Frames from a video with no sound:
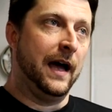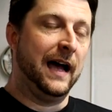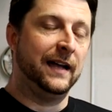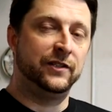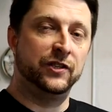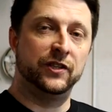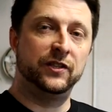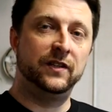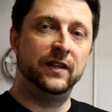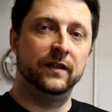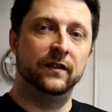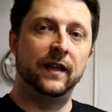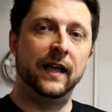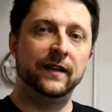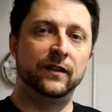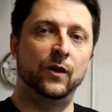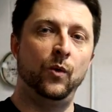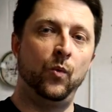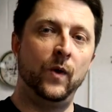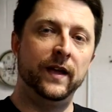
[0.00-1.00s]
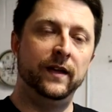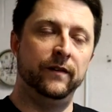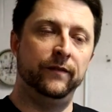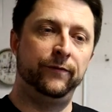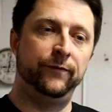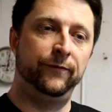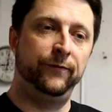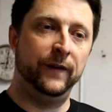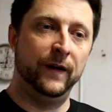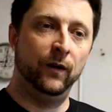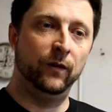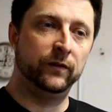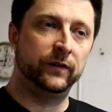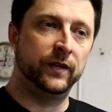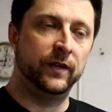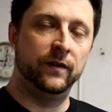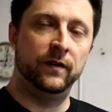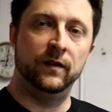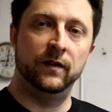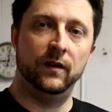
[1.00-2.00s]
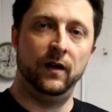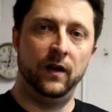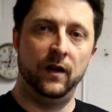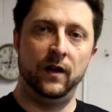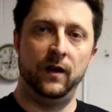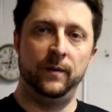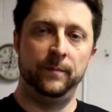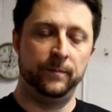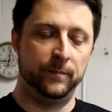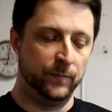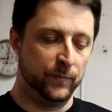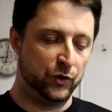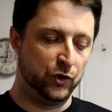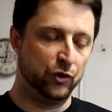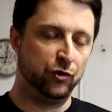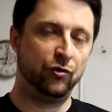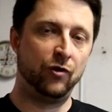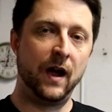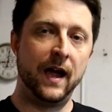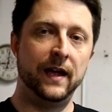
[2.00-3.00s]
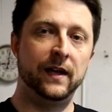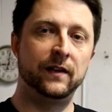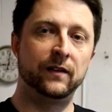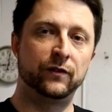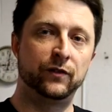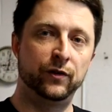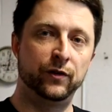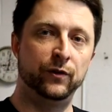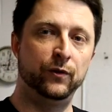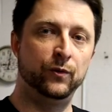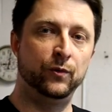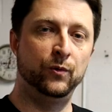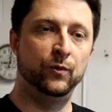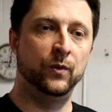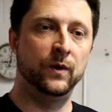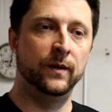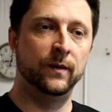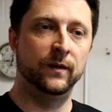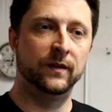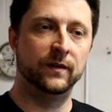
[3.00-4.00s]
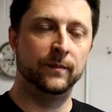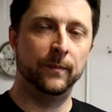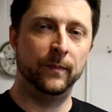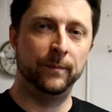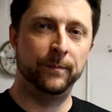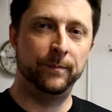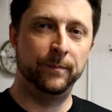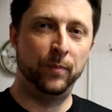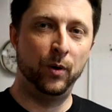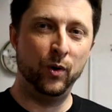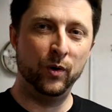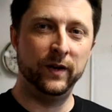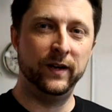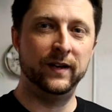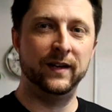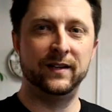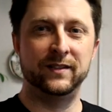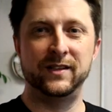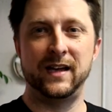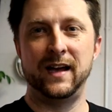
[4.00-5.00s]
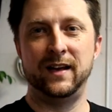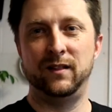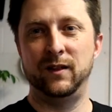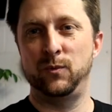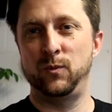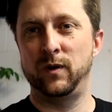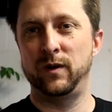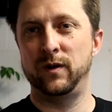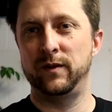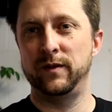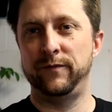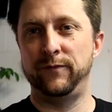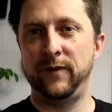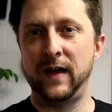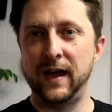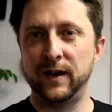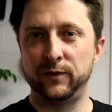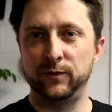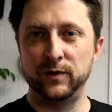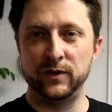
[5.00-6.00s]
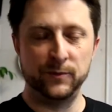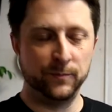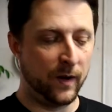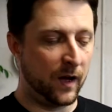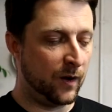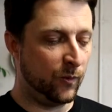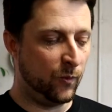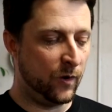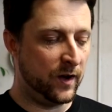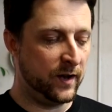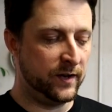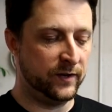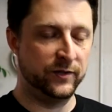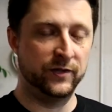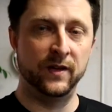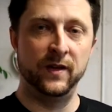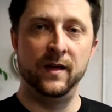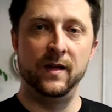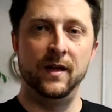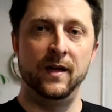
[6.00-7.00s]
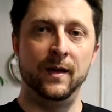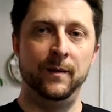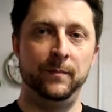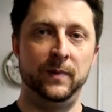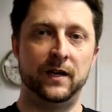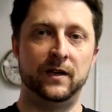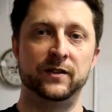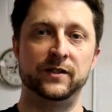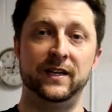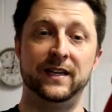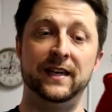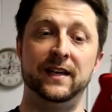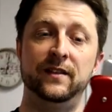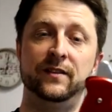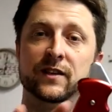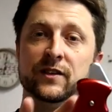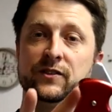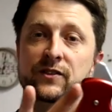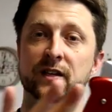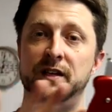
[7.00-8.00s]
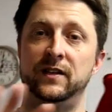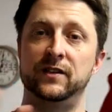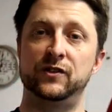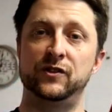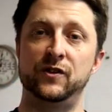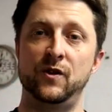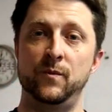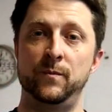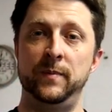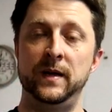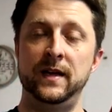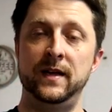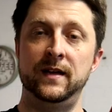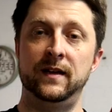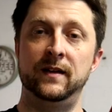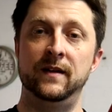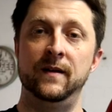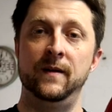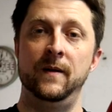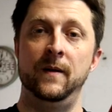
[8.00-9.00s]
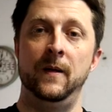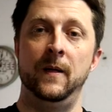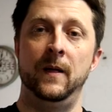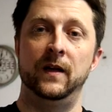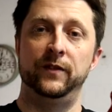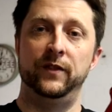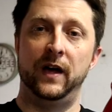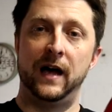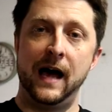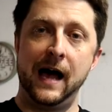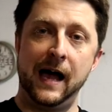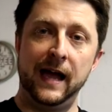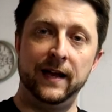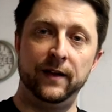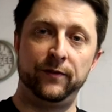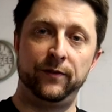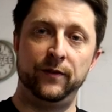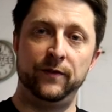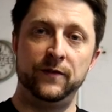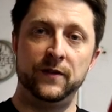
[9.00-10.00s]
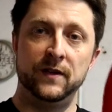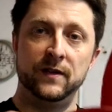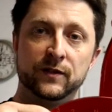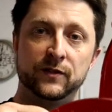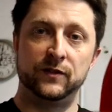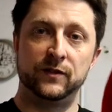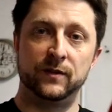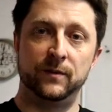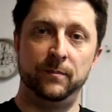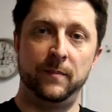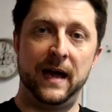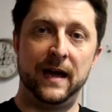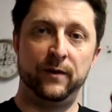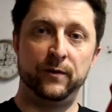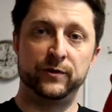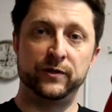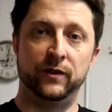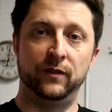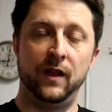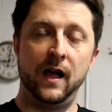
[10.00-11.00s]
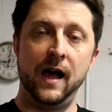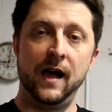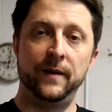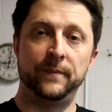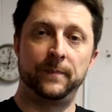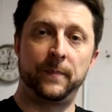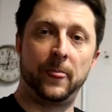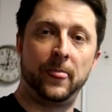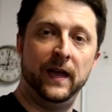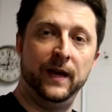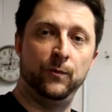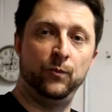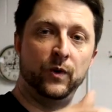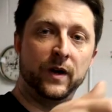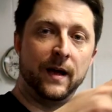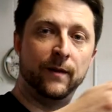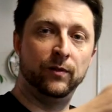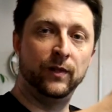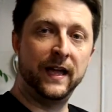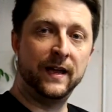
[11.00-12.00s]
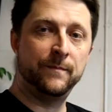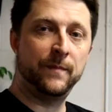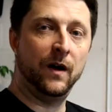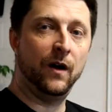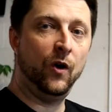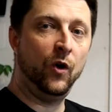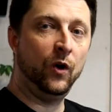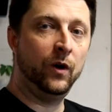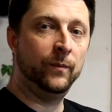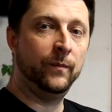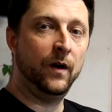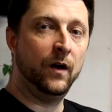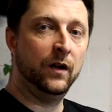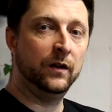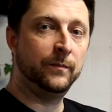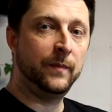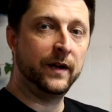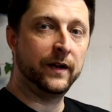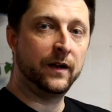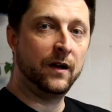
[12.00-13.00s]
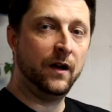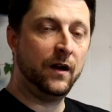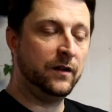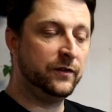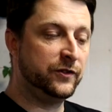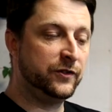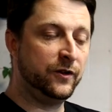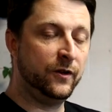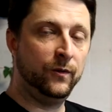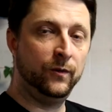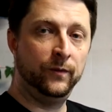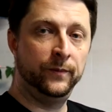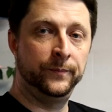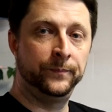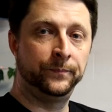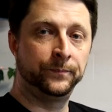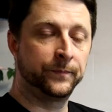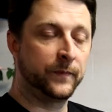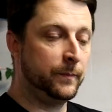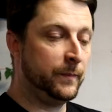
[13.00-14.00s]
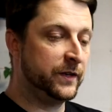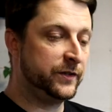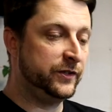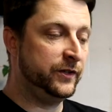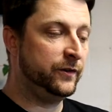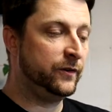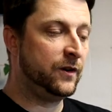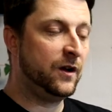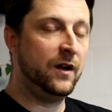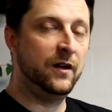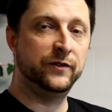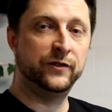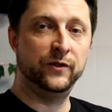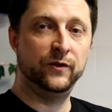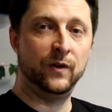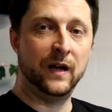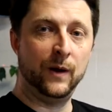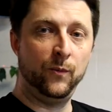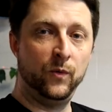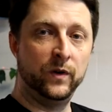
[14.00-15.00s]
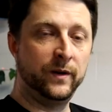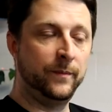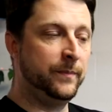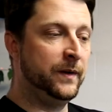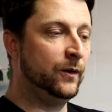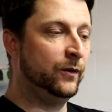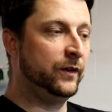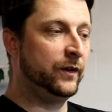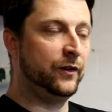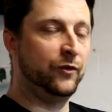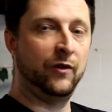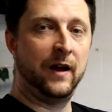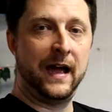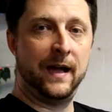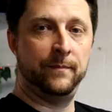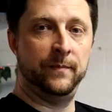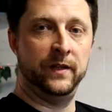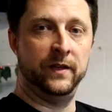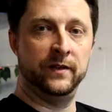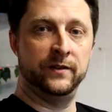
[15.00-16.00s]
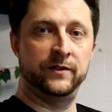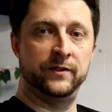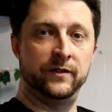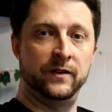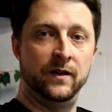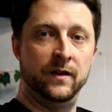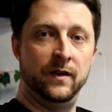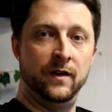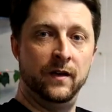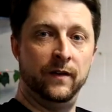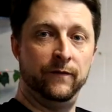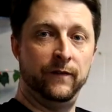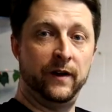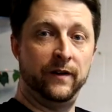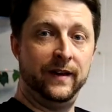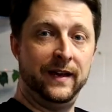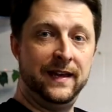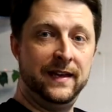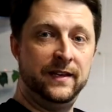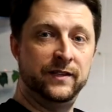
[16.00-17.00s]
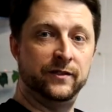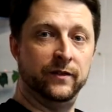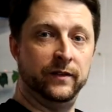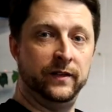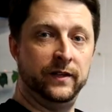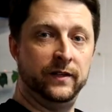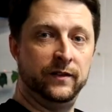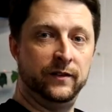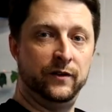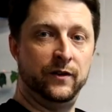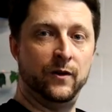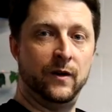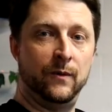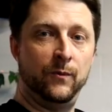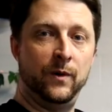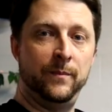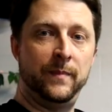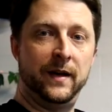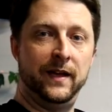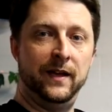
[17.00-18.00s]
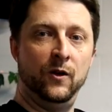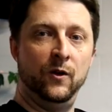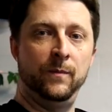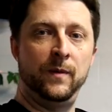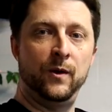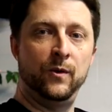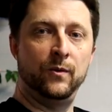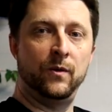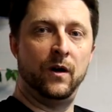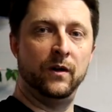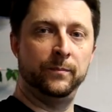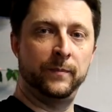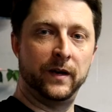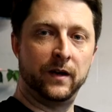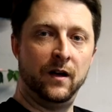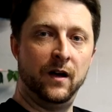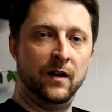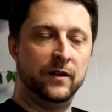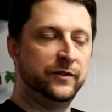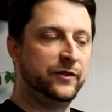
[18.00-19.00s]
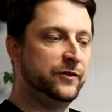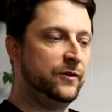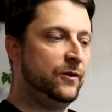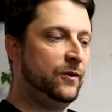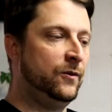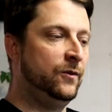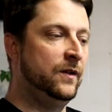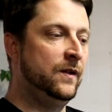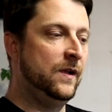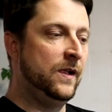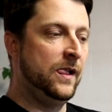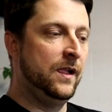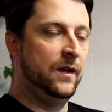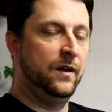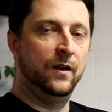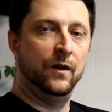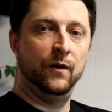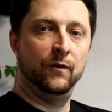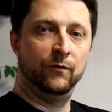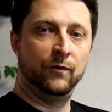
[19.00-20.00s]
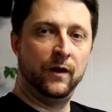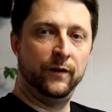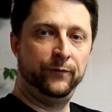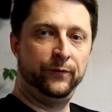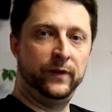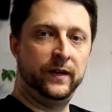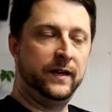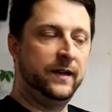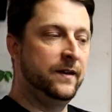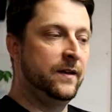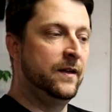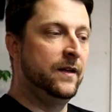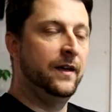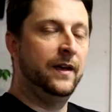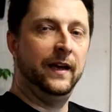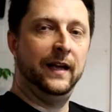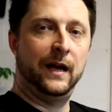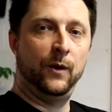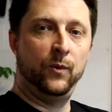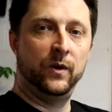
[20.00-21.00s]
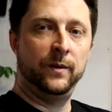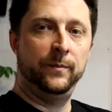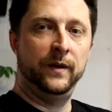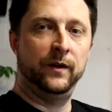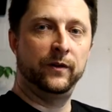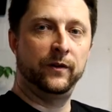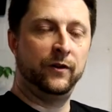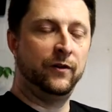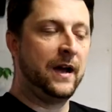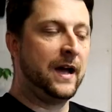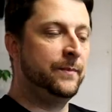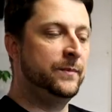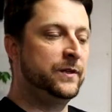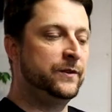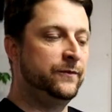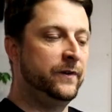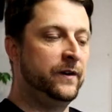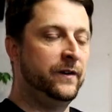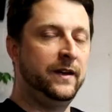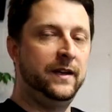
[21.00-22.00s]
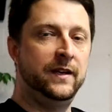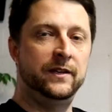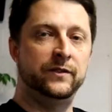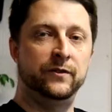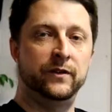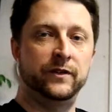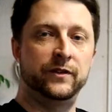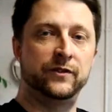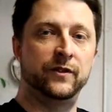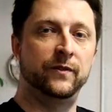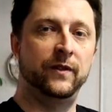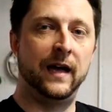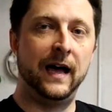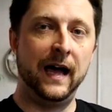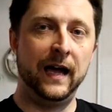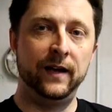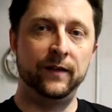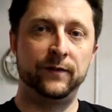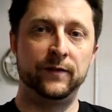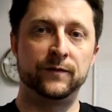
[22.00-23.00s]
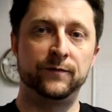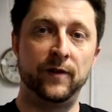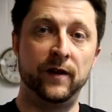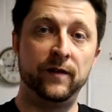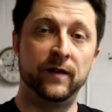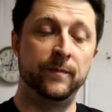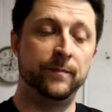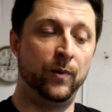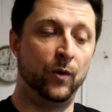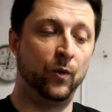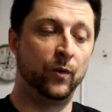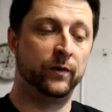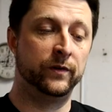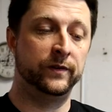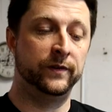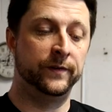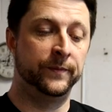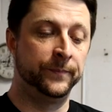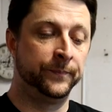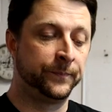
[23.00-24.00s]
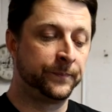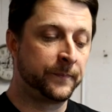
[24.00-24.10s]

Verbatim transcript: I just didn't like the way it felt. Trying to put it exactly where the factory spot was, because again, this thing is so big. The height of this matters a lot, and when I lay my arm on my console, my center console, I want to be able to grab this very easily. You know, I want my elbow on my console, roughly, and I want to be able to grab this very easily, so the height is very important.